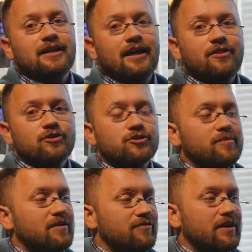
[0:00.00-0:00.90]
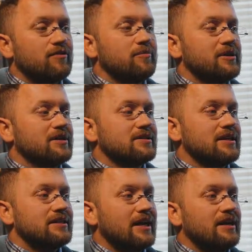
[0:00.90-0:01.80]
And those are my favorite because
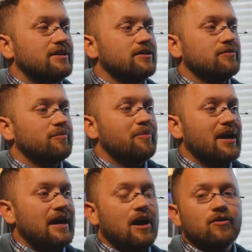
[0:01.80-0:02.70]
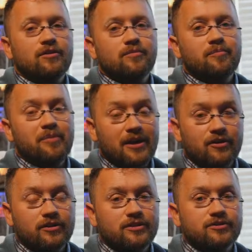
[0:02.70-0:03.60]
they tend to pay out
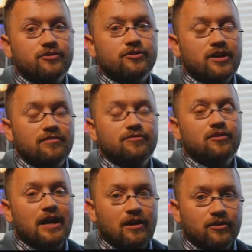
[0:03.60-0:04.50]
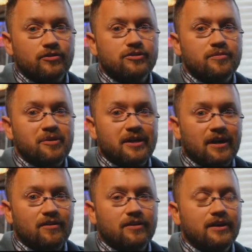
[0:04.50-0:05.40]
better because they're tough for algos to pick
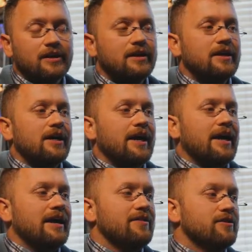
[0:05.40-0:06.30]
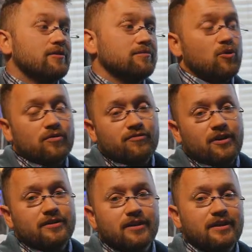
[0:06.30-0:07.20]
out. And they're more
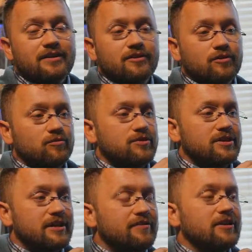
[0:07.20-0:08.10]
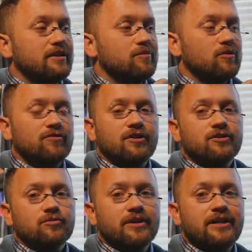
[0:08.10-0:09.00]
fun. I think they're significantly more fun
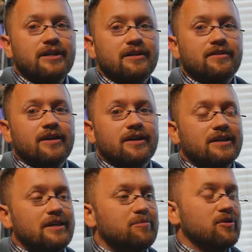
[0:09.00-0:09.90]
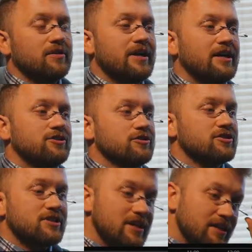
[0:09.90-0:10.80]
to read. They keep you on the edge of your
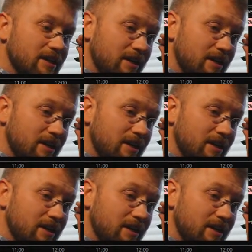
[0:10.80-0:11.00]
seat.